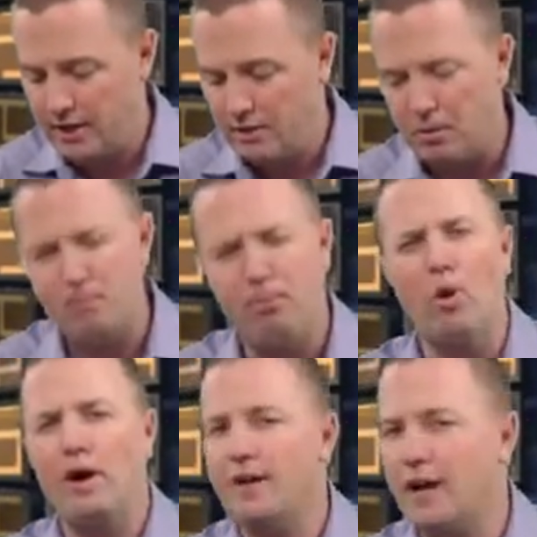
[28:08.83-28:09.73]
But
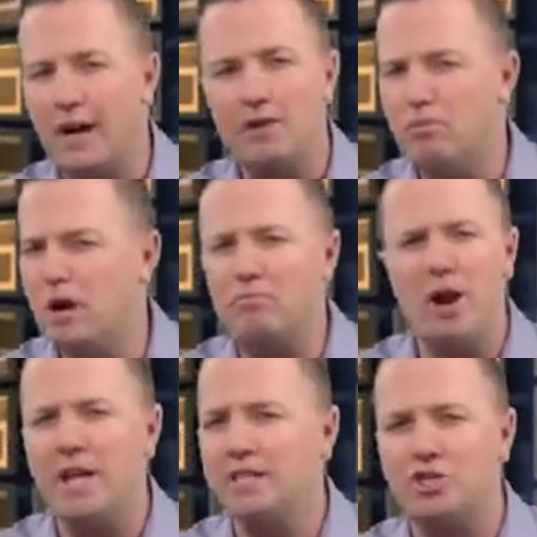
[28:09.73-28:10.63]
boy,
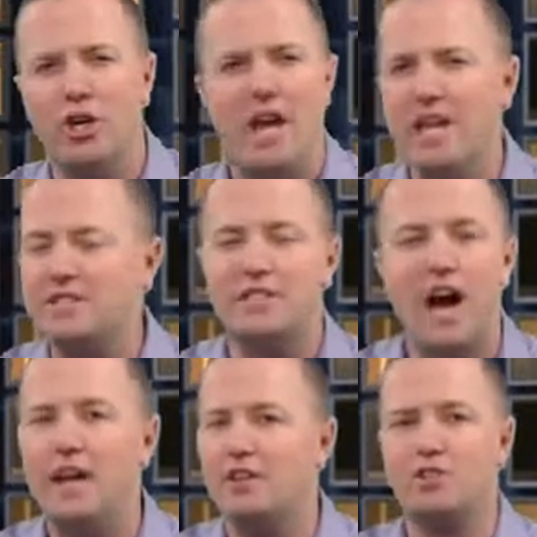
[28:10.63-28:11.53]
Brady is good. And it's
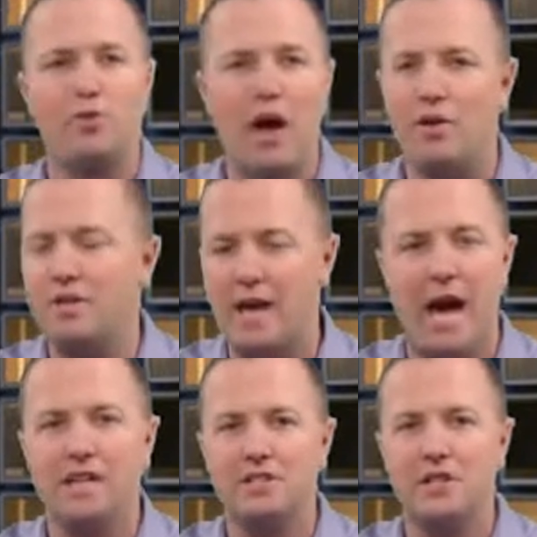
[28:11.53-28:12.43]
not the surrounding
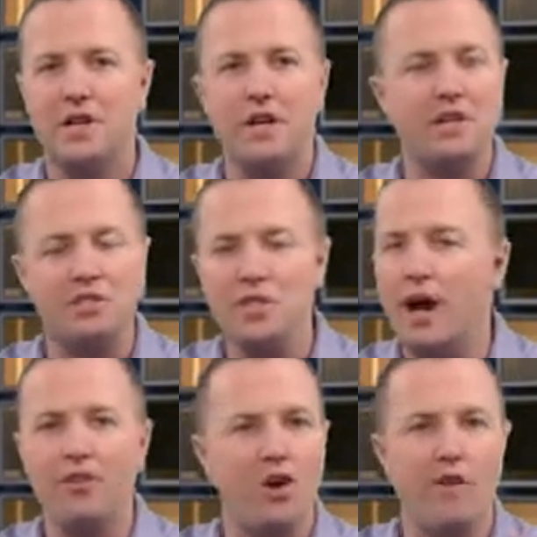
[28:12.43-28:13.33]
cast. It's
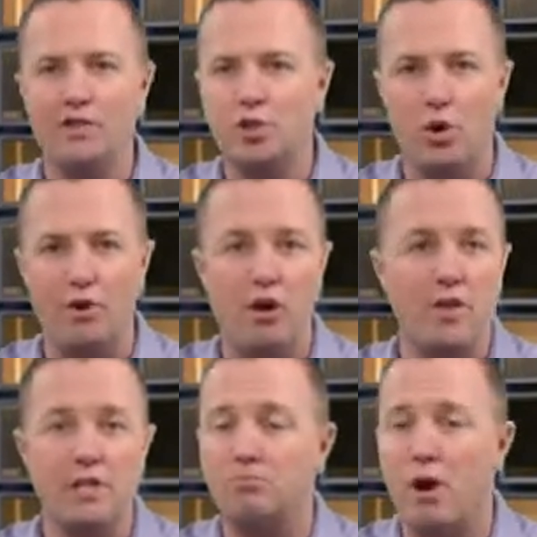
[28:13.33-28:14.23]
not the offensive coordinator.
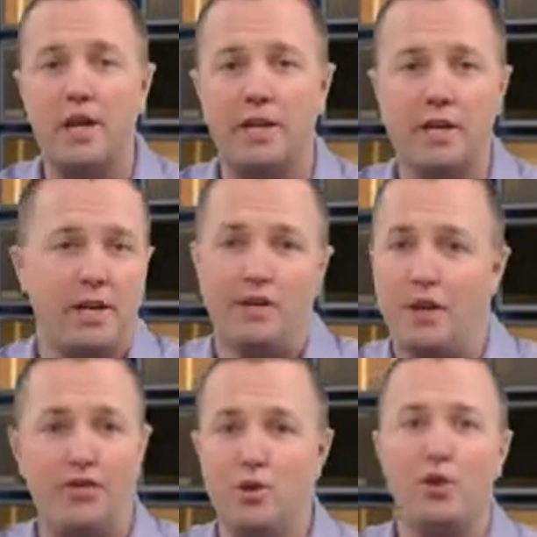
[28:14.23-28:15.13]
It's Brady. And
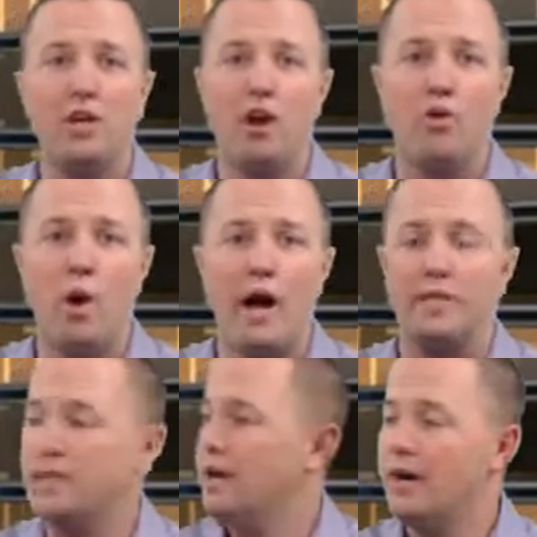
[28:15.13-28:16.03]
if you think
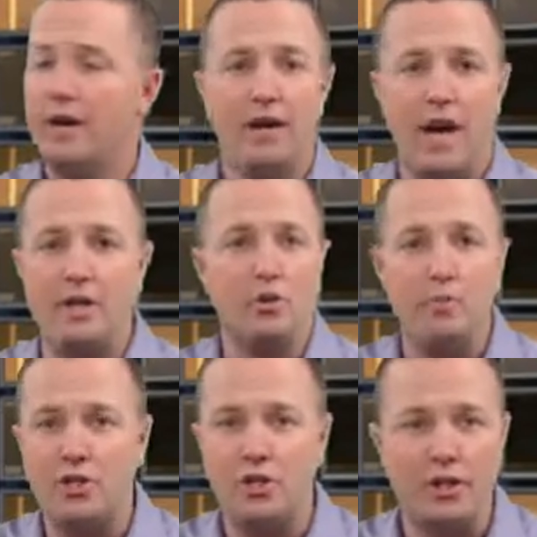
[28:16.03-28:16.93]
otherwise, as we
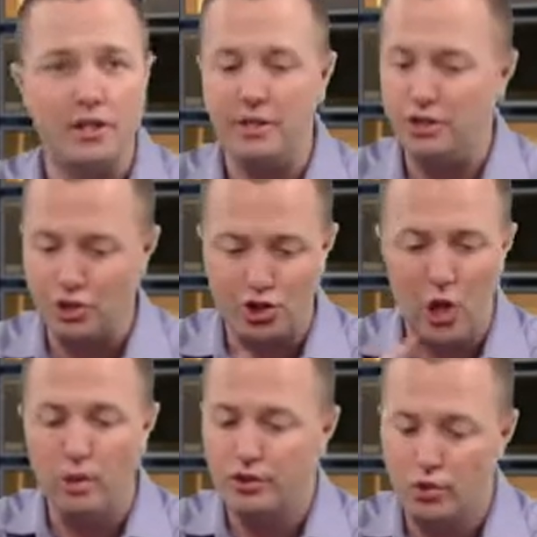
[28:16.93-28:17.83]
mentioned, he just
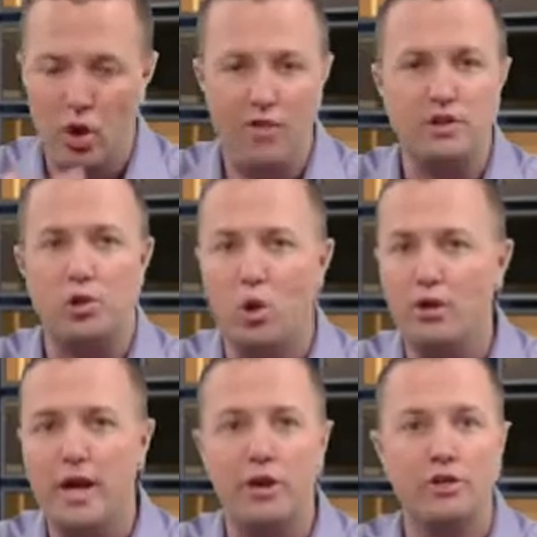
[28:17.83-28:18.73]
goes through offensive
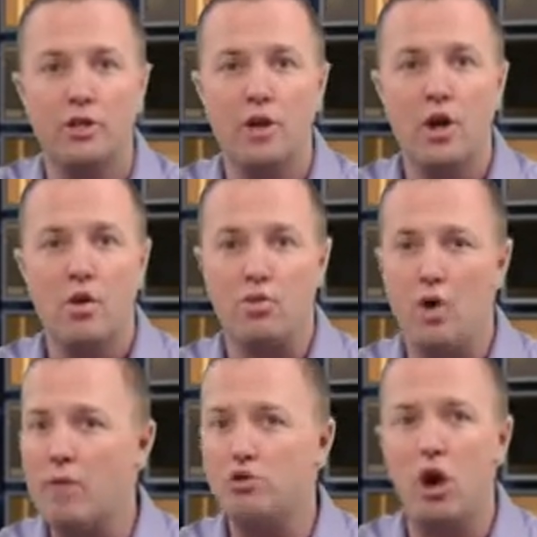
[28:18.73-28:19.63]
coordinators.
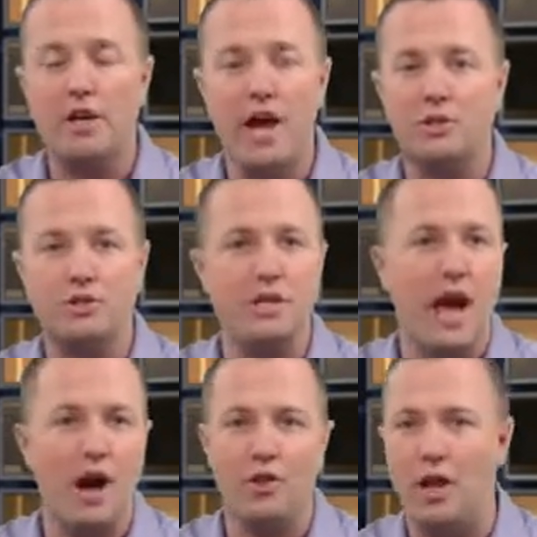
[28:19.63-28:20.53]
Rob Gronkowski
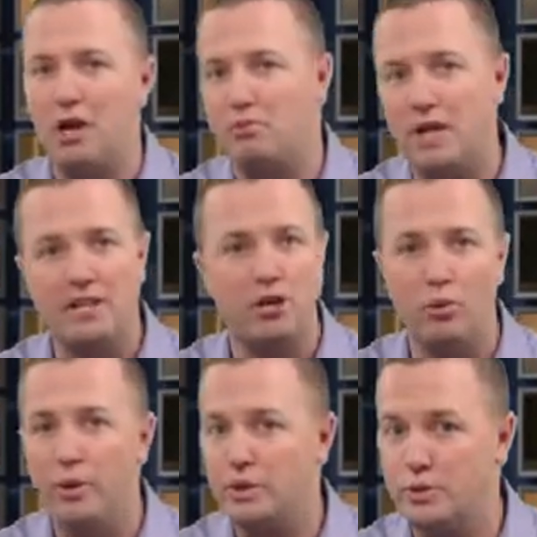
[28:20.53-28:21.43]
out of the lineup the last
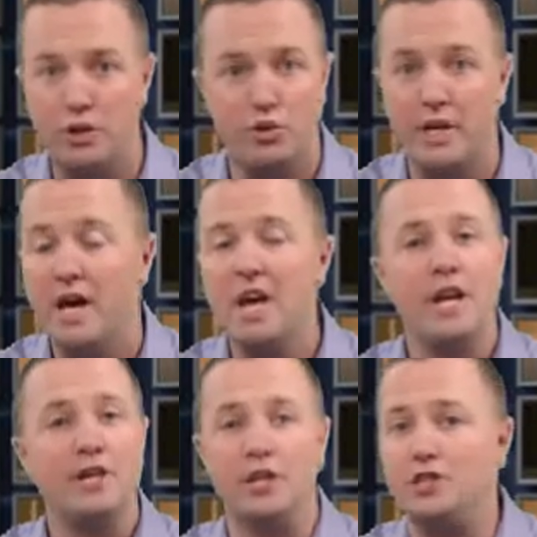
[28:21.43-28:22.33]
couple of weeks with injury.
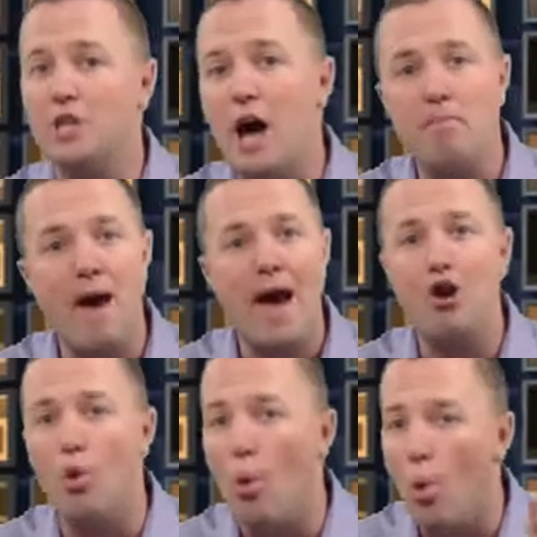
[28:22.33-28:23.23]
Does not
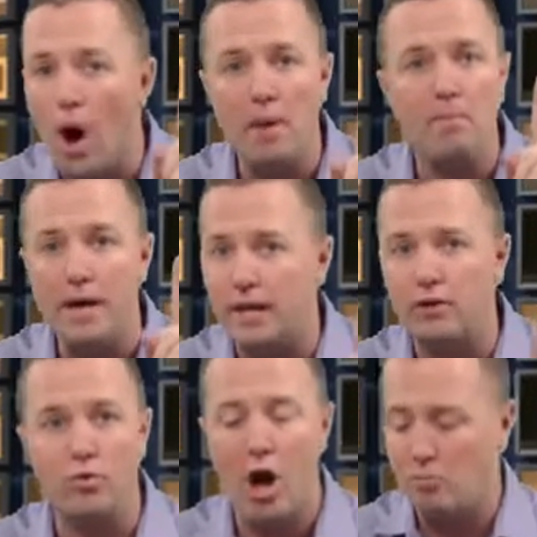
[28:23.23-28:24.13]
matter one bit.
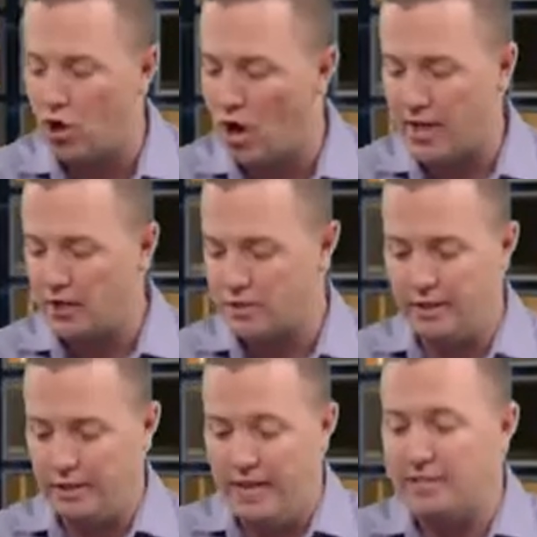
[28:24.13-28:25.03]
Rob Gronkowski,
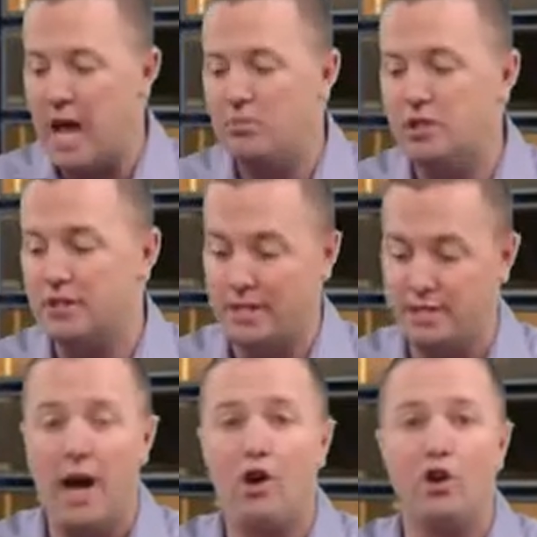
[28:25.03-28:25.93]
his absence has
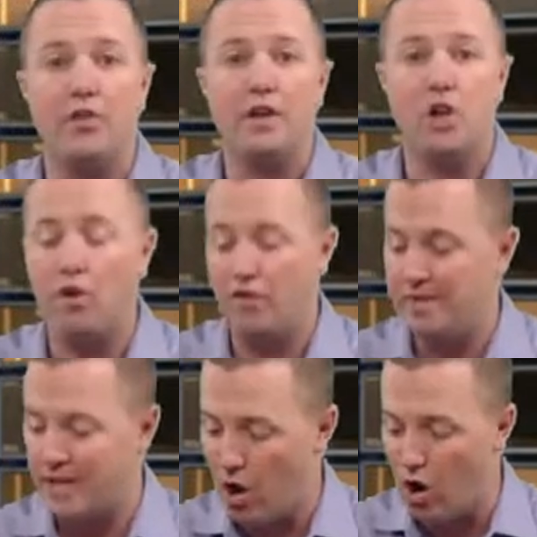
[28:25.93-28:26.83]
not hurt this
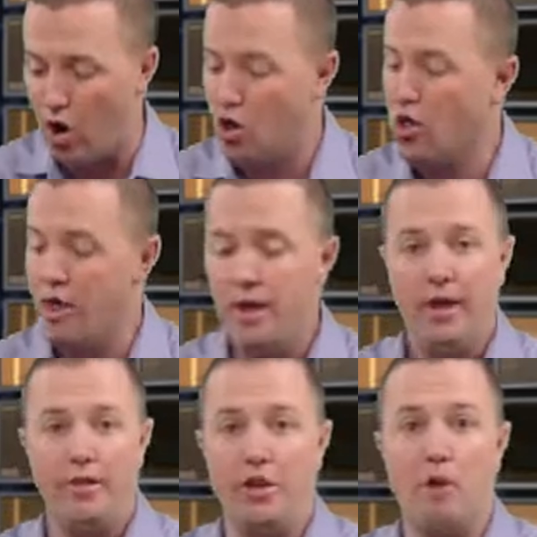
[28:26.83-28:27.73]
offense at all.
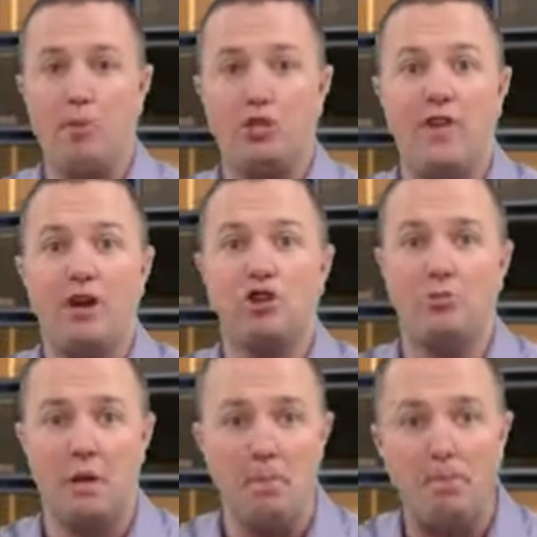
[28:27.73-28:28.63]
The numbers have actually
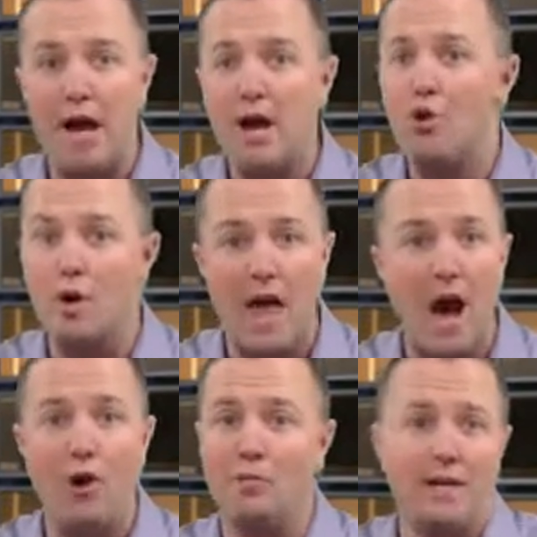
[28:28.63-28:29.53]
been better
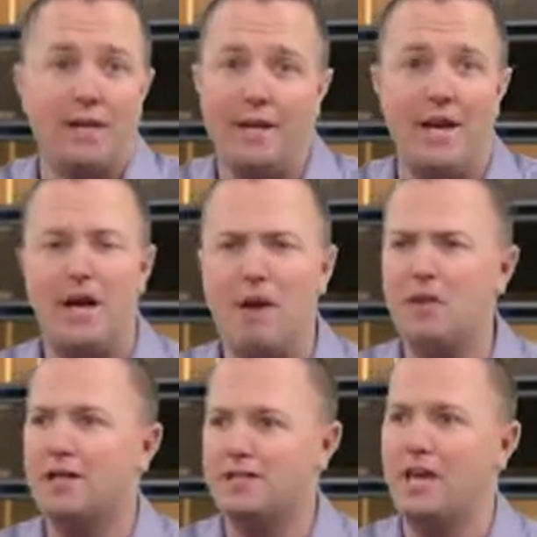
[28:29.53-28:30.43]
without him. And I'm
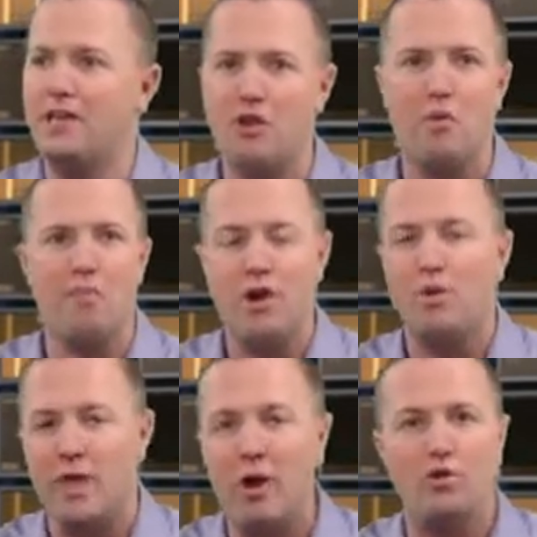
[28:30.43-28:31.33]
not saying that they're better
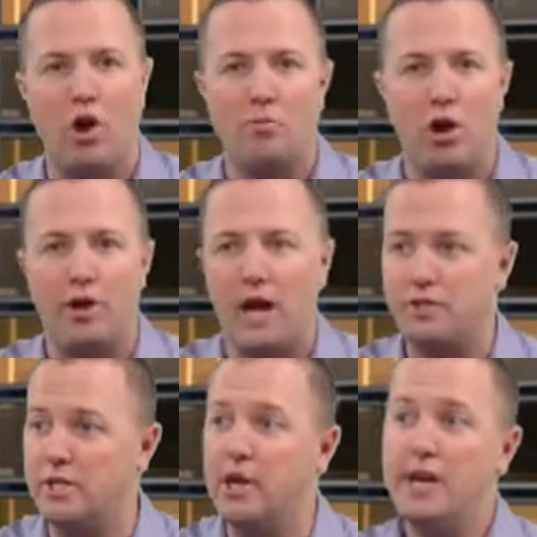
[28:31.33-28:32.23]
without Rob
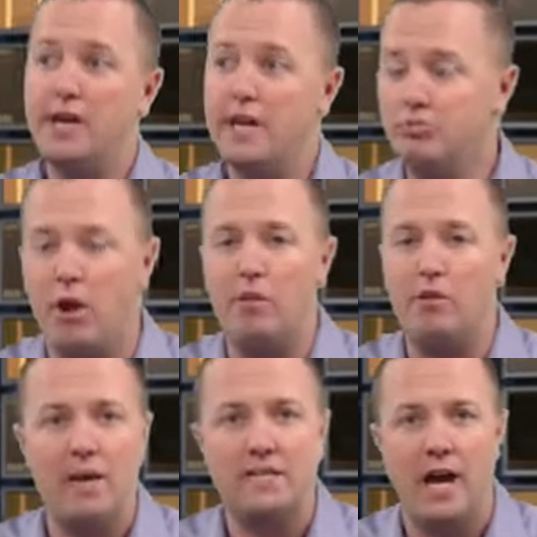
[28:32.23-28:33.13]
Gronkowski. He's probably
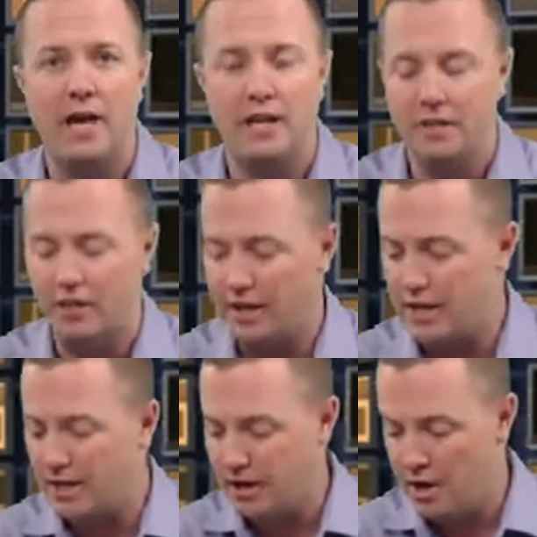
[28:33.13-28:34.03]
the best tight end in the
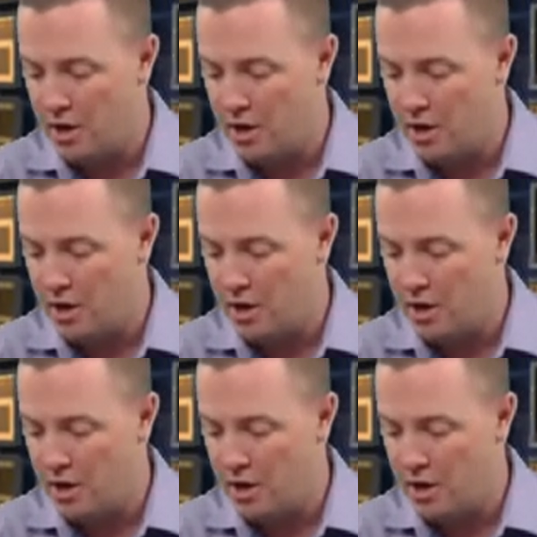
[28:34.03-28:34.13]
league.